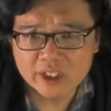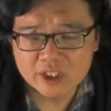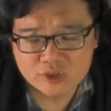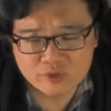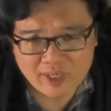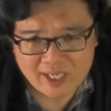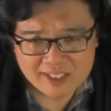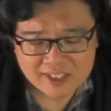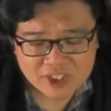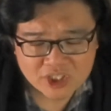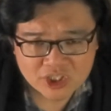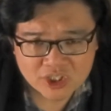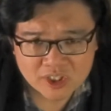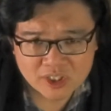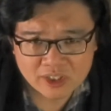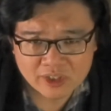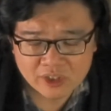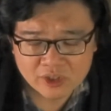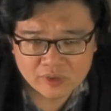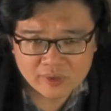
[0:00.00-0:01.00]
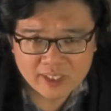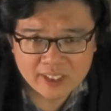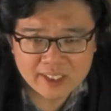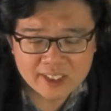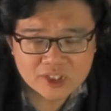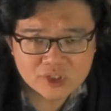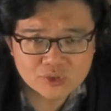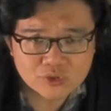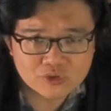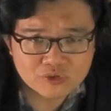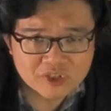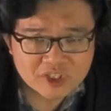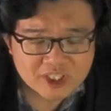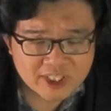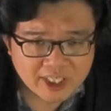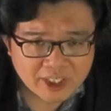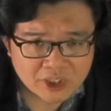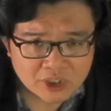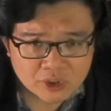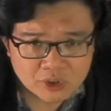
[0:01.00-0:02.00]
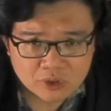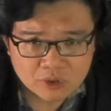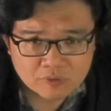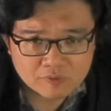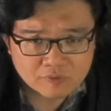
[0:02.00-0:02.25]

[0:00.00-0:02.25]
transition, it needs to crescendo